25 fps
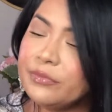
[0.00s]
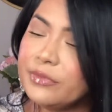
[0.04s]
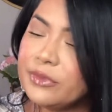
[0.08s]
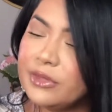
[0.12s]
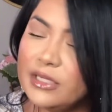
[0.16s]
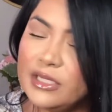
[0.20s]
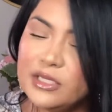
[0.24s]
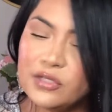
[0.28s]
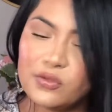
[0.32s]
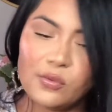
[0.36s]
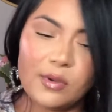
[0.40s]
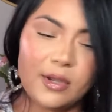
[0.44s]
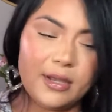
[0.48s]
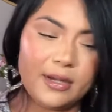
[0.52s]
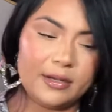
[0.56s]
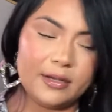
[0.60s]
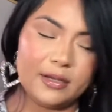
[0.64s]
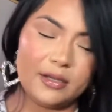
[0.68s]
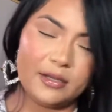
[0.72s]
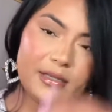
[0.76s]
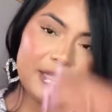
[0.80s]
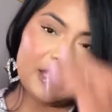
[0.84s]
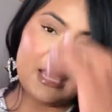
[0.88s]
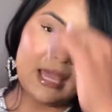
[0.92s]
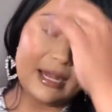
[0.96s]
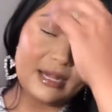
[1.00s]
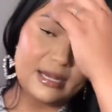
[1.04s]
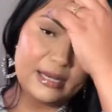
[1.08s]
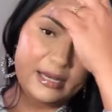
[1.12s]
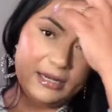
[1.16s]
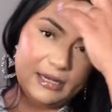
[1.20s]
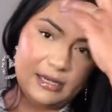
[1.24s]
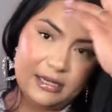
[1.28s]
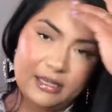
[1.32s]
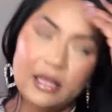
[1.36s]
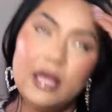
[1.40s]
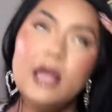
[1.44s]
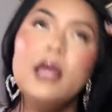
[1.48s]
This one, y'all need
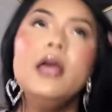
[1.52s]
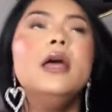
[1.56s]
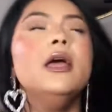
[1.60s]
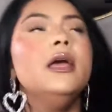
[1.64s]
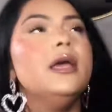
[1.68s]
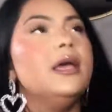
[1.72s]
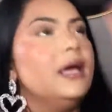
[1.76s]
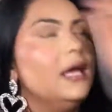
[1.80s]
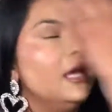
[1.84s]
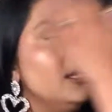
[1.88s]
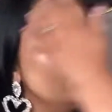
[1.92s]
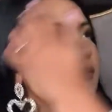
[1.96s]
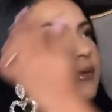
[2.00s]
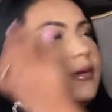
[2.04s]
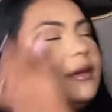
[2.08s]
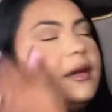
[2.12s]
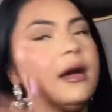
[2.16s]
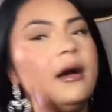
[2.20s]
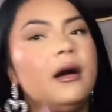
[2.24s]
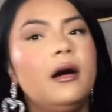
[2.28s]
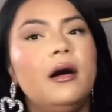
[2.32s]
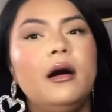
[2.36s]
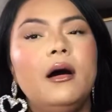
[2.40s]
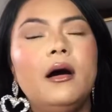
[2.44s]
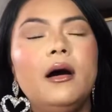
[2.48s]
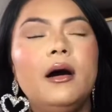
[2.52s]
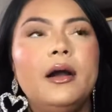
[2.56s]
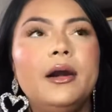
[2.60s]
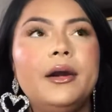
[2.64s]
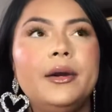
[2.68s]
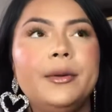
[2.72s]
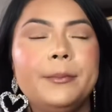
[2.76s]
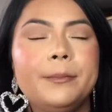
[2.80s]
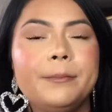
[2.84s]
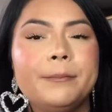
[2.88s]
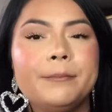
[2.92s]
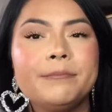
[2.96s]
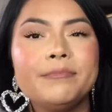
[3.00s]
it if y'all are